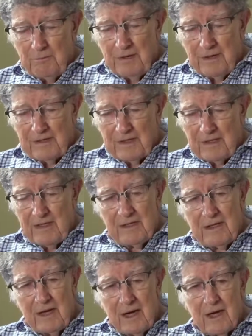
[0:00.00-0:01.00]
but in
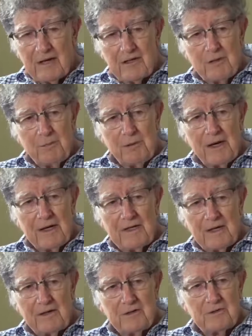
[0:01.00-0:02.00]
the occupied
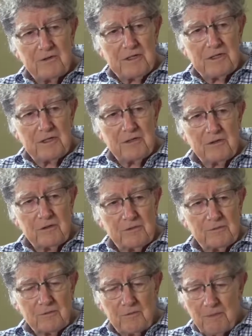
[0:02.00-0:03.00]
countries too.
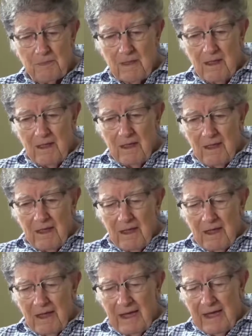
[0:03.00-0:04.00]

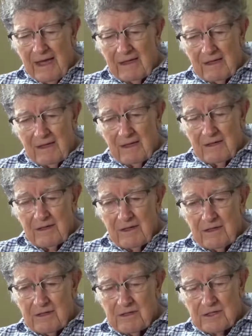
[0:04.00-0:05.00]
And
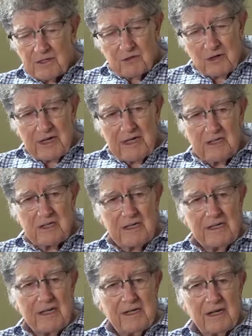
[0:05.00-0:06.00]

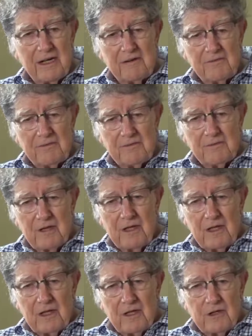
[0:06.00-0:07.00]
strangely enough,
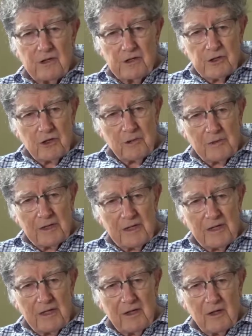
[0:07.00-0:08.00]

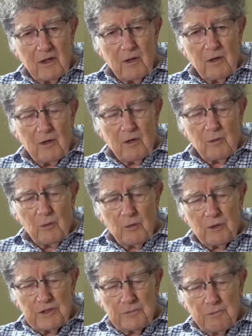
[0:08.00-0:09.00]
Germany
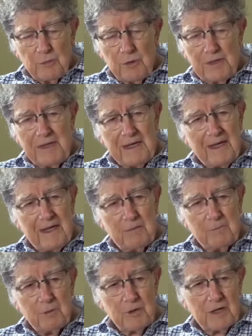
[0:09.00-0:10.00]
was putting
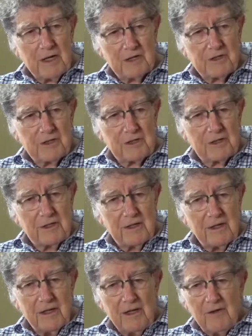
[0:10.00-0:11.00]
in production
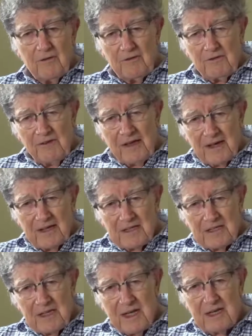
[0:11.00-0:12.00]

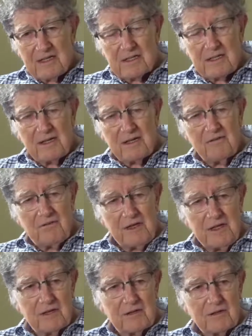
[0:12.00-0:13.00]
fantastic
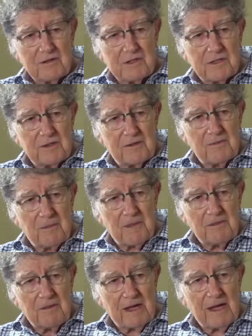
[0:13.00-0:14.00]
vehicles
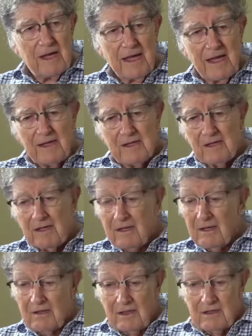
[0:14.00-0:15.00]
that had
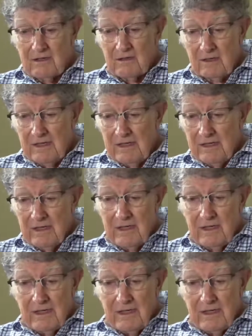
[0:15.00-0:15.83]
literally,